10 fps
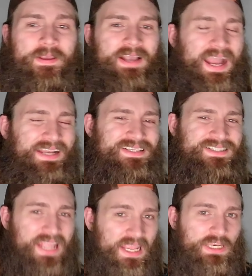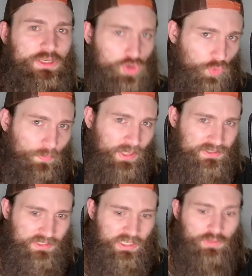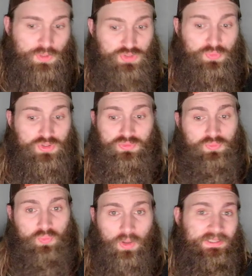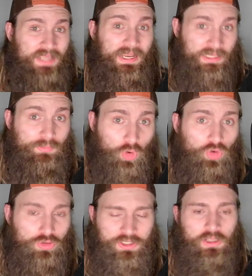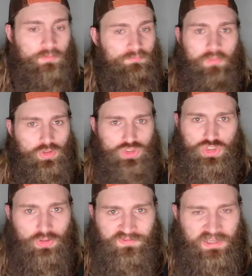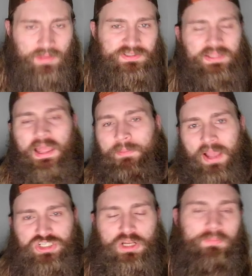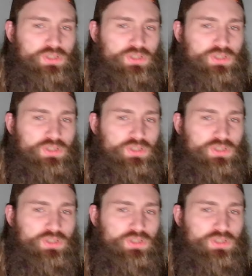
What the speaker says: kind of staying in no man's land, which was what got him hurt multitude of times in that matchup.